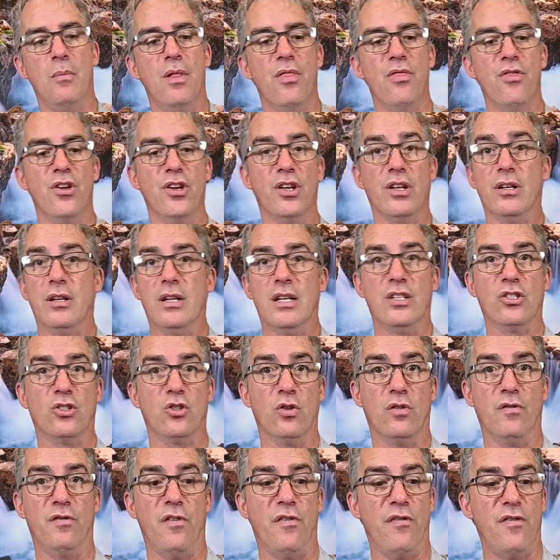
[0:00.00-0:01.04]
that is
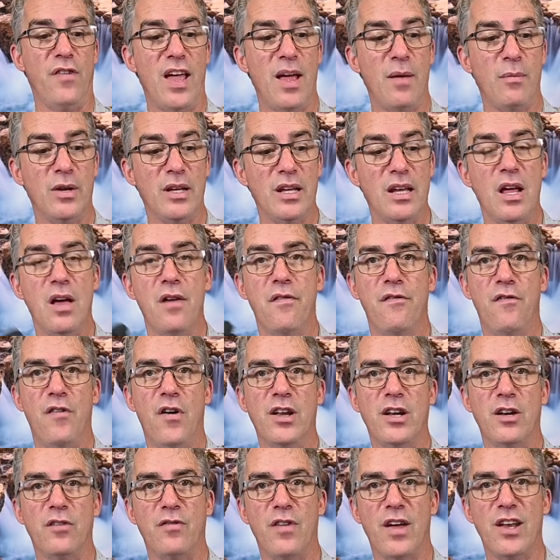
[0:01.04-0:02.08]
good for family,
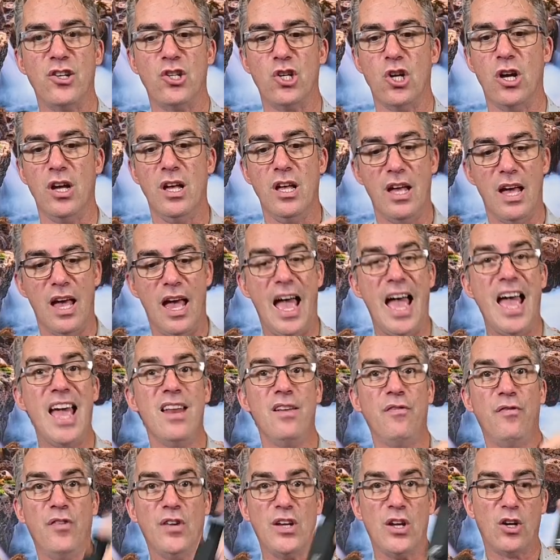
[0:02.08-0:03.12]
fun adventure,
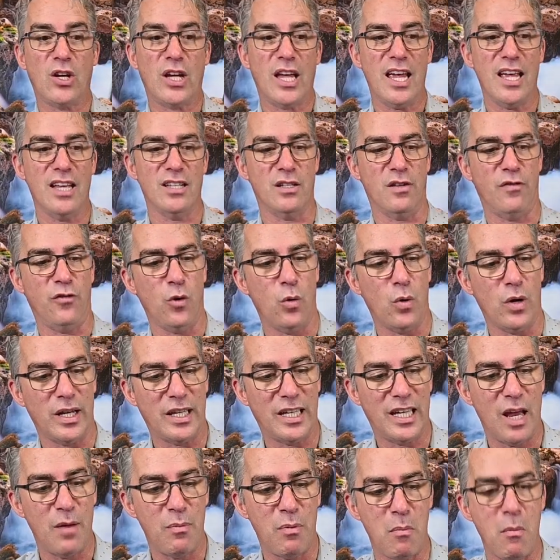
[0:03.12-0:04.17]
and for your kids if you want to
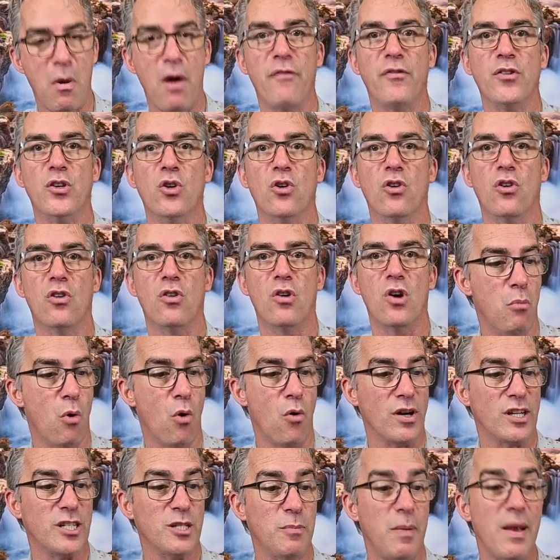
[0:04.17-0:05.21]
keep them off of your
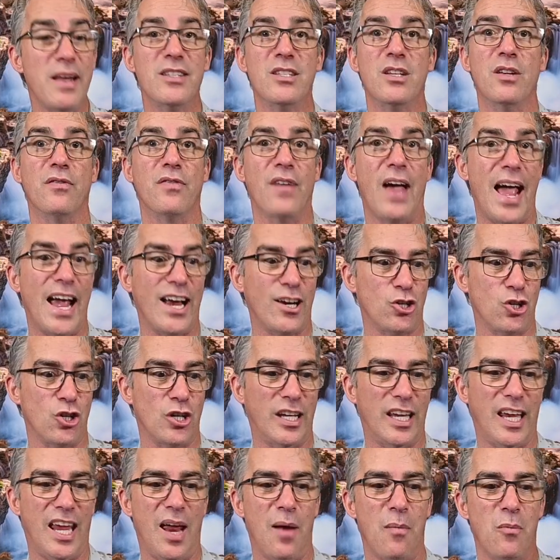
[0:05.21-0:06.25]
more expensive action
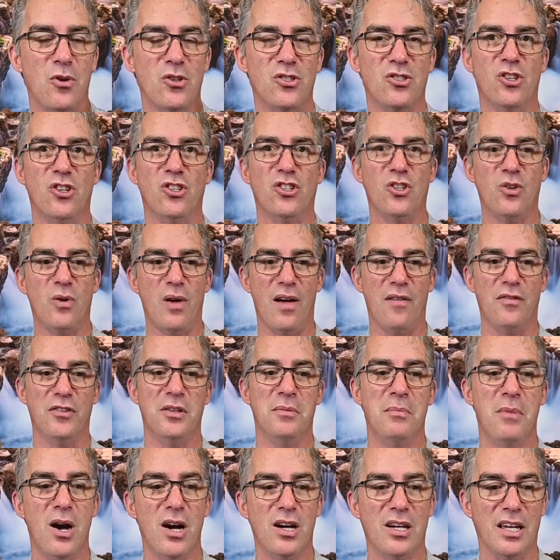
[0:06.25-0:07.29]
cameras that you have in the
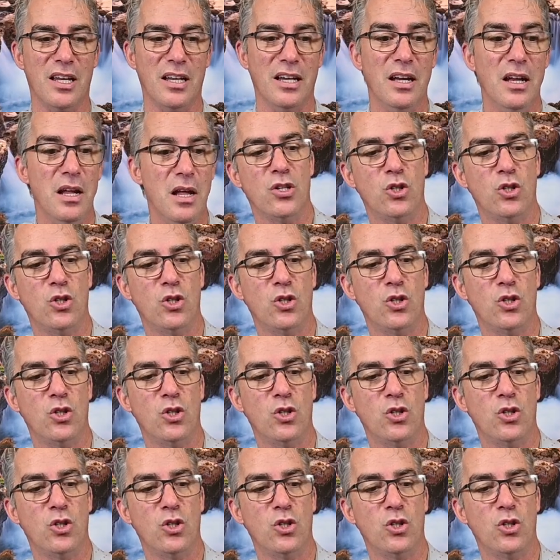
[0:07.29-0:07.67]
market.